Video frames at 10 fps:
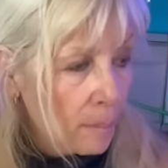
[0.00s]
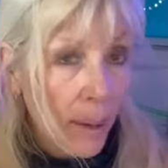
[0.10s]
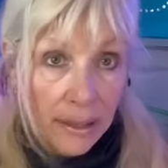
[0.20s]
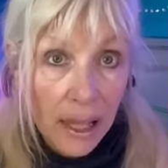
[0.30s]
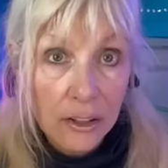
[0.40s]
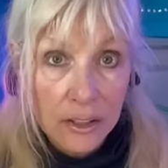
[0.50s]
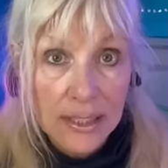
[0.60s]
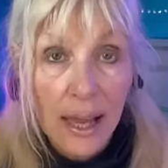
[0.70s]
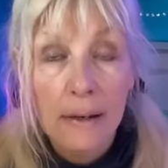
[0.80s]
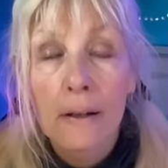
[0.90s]
my letter
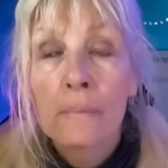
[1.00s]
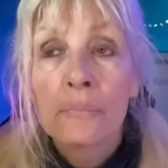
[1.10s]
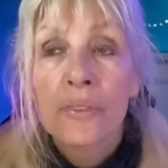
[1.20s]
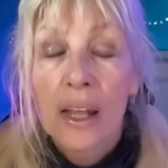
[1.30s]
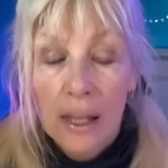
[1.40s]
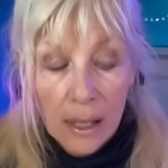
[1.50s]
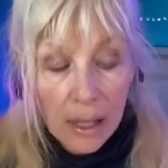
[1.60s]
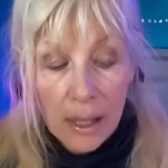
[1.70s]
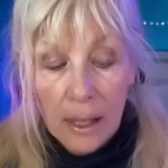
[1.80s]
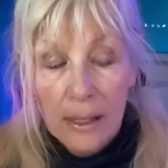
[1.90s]
said,
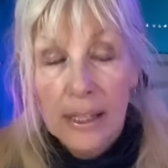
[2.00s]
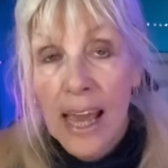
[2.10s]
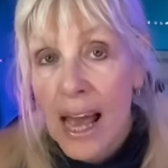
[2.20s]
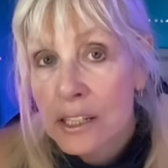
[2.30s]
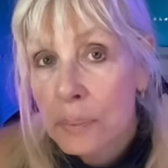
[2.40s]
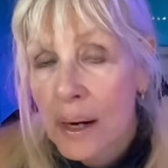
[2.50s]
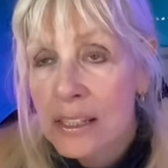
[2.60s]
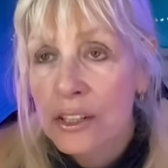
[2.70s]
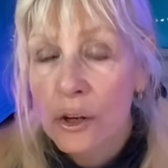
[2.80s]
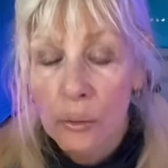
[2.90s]
gas
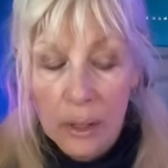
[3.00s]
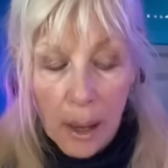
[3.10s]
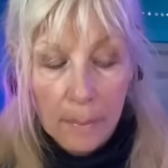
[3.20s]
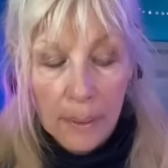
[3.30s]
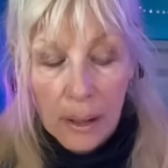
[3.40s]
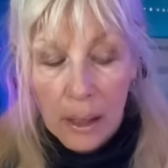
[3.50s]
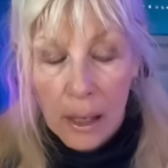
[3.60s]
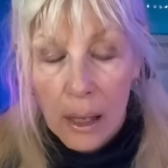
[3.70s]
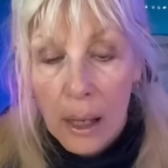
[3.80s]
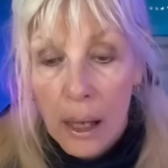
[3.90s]
prices going up,
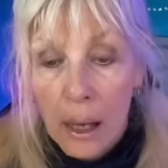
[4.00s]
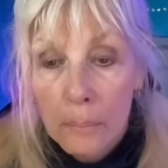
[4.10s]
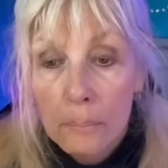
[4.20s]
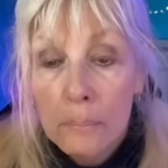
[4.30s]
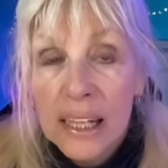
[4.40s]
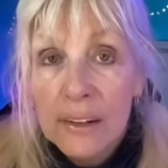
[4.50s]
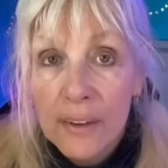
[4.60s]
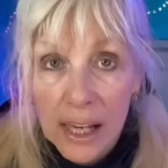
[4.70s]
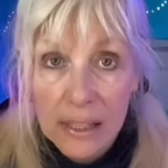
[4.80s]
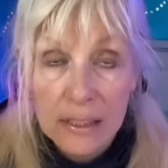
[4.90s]

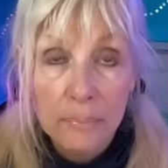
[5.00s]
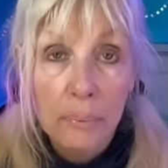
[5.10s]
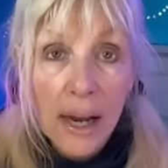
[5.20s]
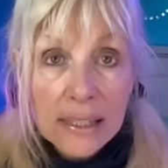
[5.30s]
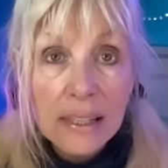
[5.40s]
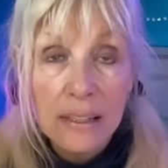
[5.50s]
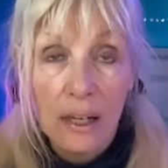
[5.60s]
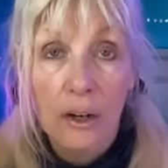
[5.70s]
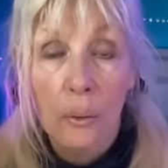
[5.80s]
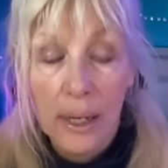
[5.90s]
minivans prices
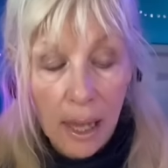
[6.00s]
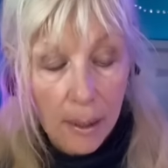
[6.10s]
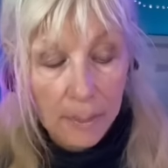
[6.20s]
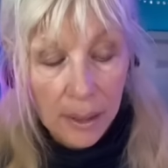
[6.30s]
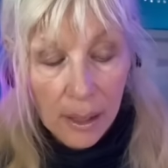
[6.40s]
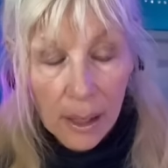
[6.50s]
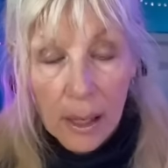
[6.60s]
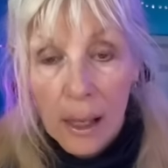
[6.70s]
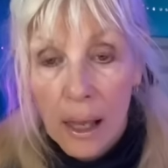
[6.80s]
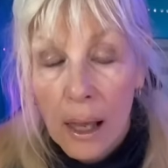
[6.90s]
are going up,
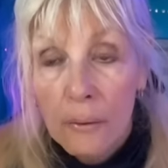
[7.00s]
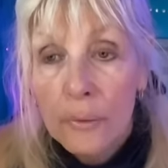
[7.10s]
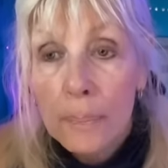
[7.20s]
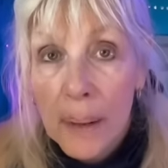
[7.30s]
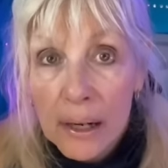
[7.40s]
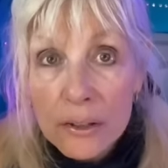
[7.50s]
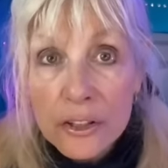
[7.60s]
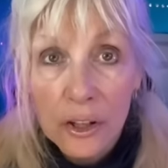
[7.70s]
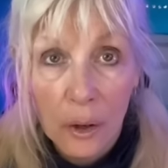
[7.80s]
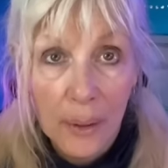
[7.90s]
repairs
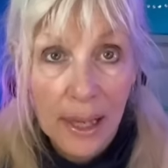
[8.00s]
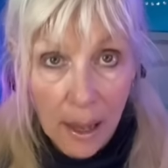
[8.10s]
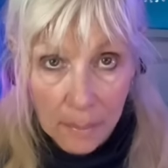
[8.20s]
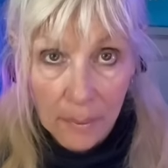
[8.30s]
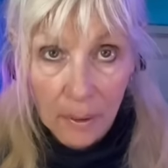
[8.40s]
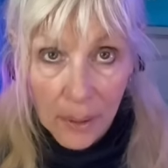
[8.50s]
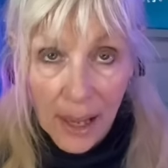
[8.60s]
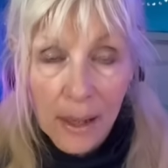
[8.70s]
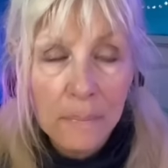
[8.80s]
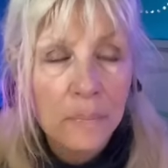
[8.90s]
are going up.
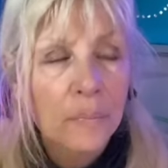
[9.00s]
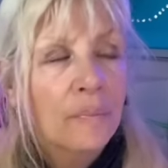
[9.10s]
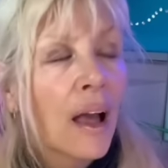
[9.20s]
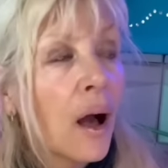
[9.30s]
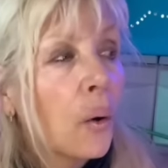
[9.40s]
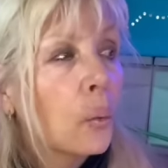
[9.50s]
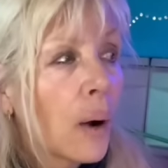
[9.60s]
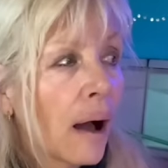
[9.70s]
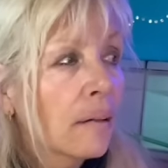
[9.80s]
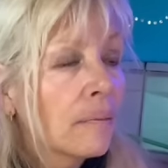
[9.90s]
Okay,
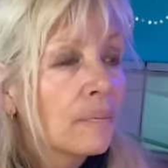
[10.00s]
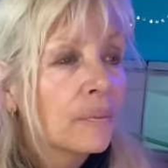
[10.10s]
well,